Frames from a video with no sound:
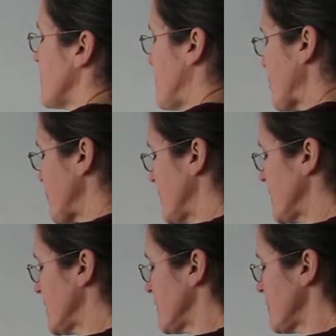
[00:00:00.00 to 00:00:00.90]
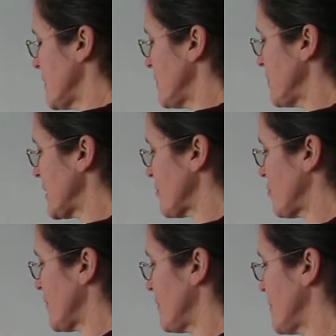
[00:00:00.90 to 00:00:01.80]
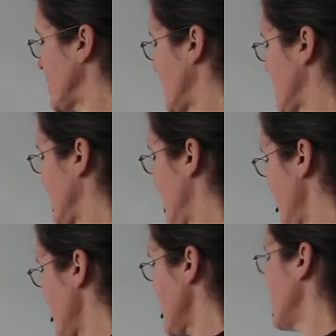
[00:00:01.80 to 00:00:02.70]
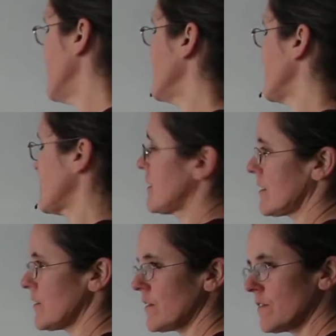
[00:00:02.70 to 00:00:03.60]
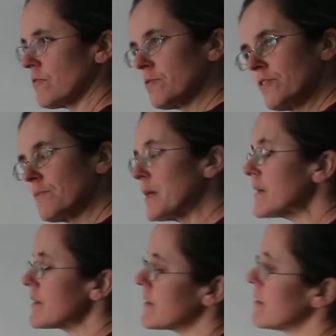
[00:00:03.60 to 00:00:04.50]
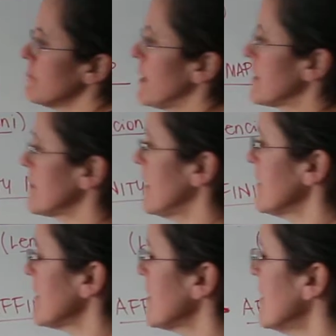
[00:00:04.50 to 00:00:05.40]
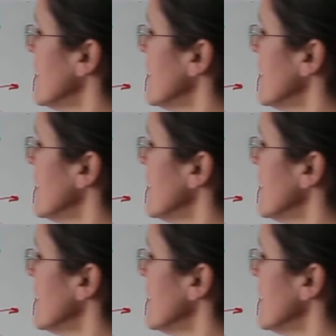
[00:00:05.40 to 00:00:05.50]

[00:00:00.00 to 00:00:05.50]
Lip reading: post-its and is making sure everybody has an A and these things sort of make sense,